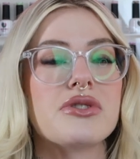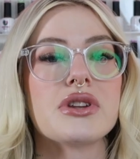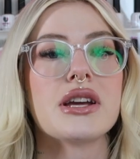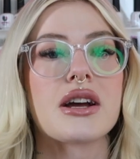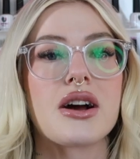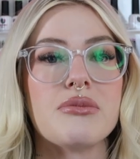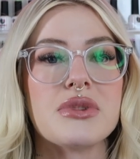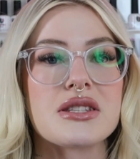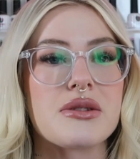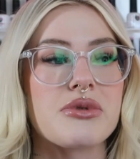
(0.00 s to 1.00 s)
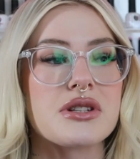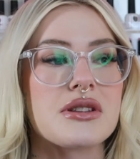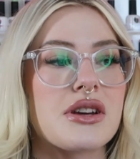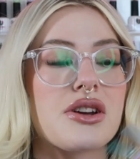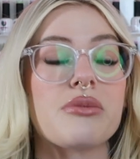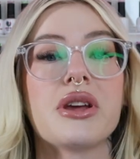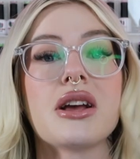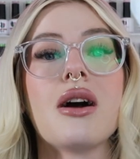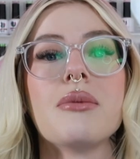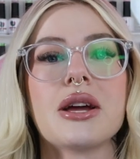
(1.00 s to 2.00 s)
fully encompass the person that you're
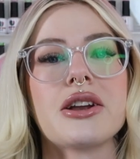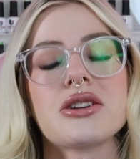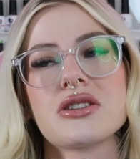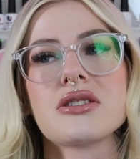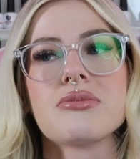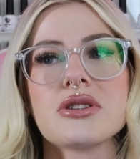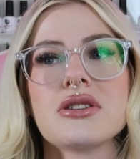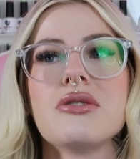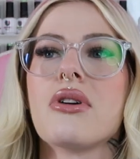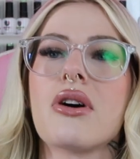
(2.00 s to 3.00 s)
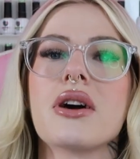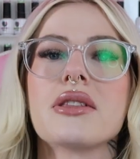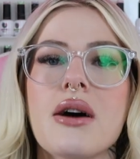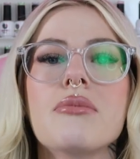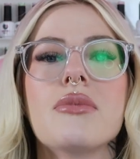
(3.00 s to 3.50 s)
becoming, not just the person you are at that